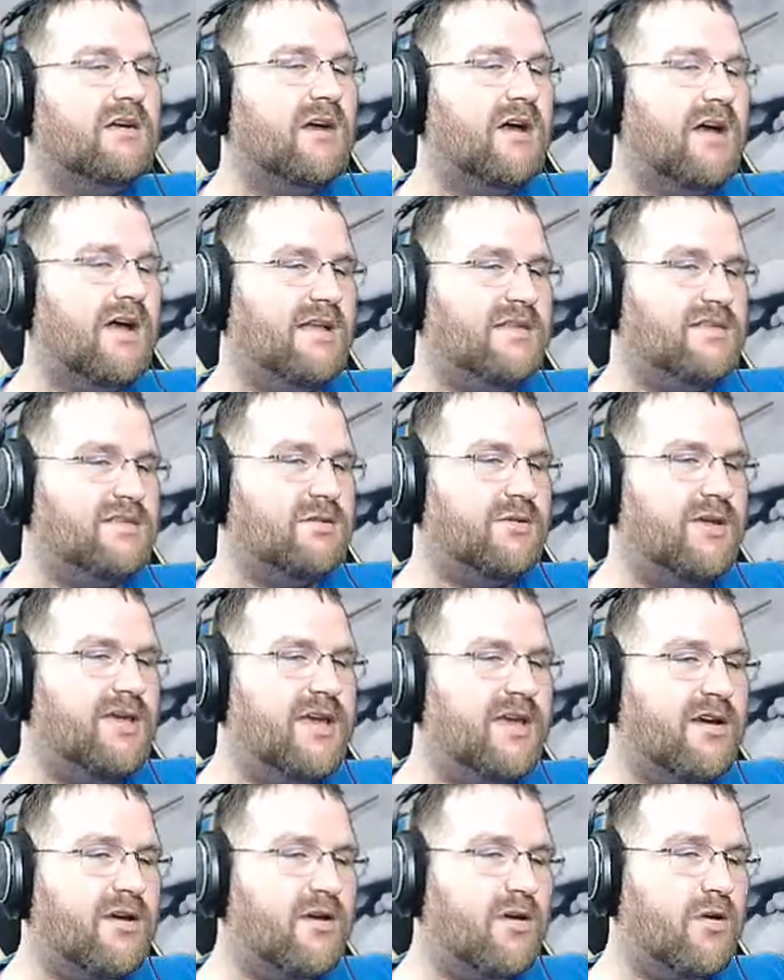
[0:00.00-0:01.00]
Alright, so
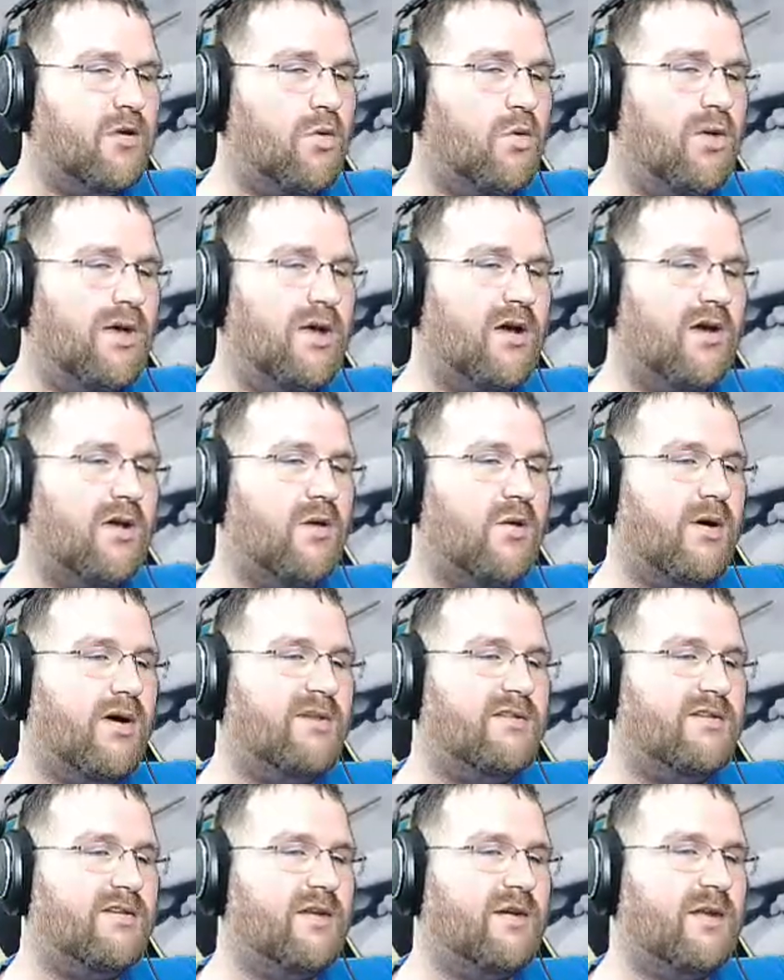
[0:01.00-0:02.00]
here we are
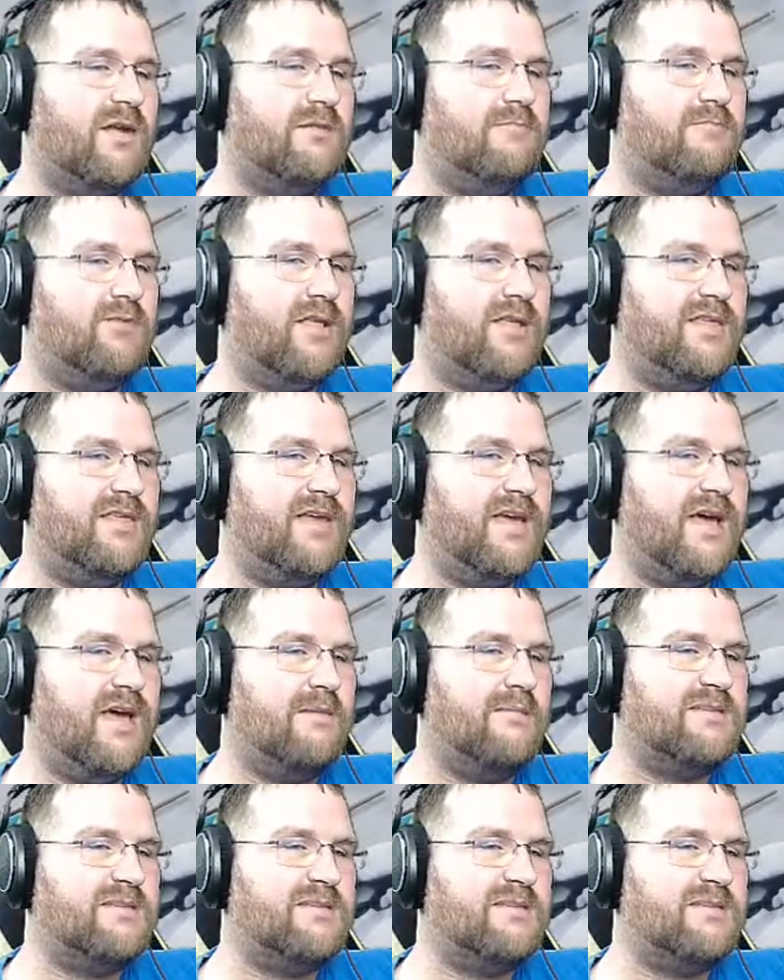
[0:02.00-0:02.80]
going to go ahead and play the Geb.